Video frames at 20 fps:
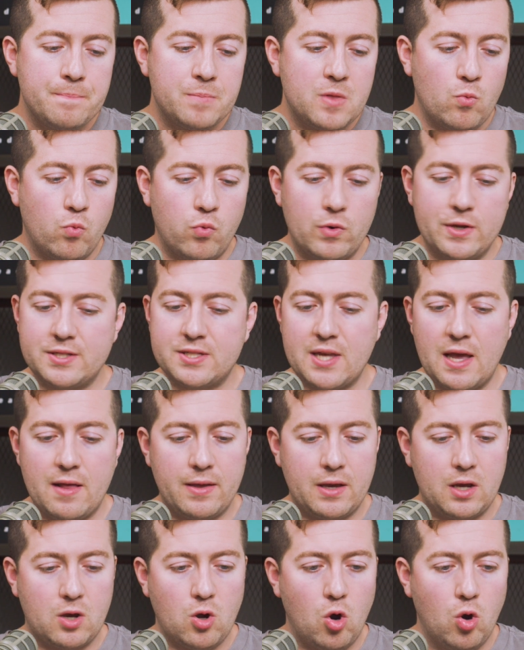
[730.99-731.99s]

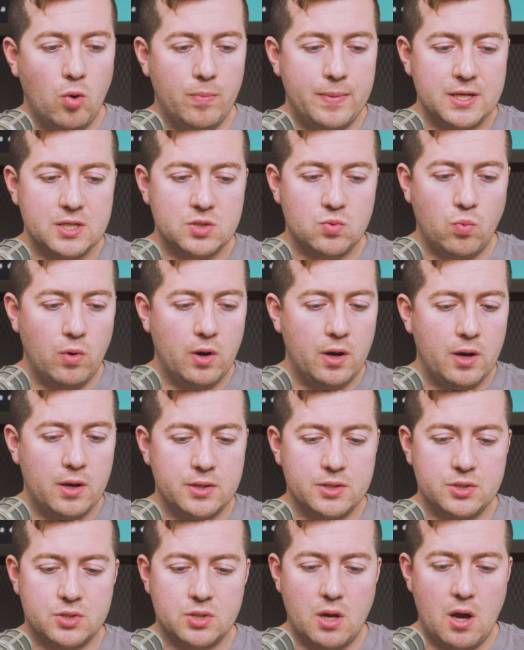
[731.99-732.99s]
reselling Kobe's
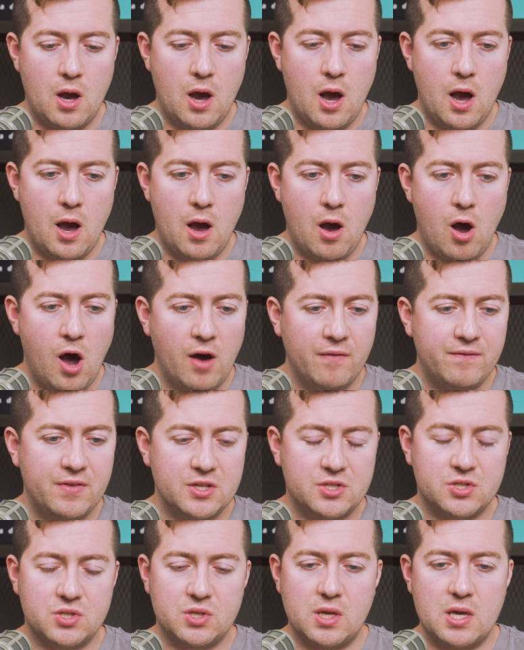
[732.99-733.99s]
was
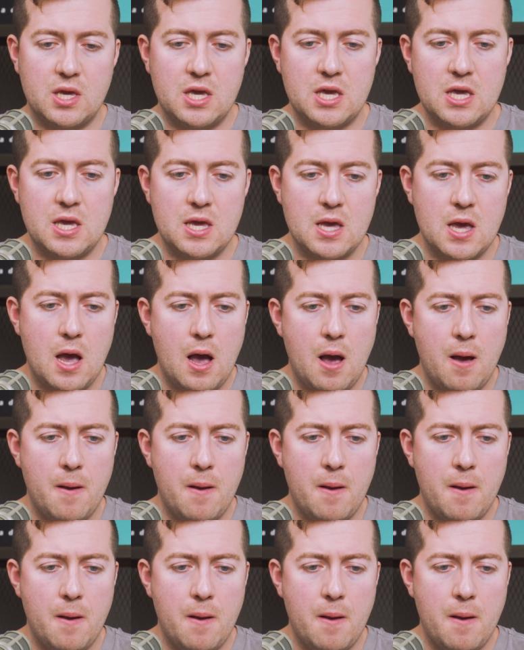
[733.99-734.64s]
obviously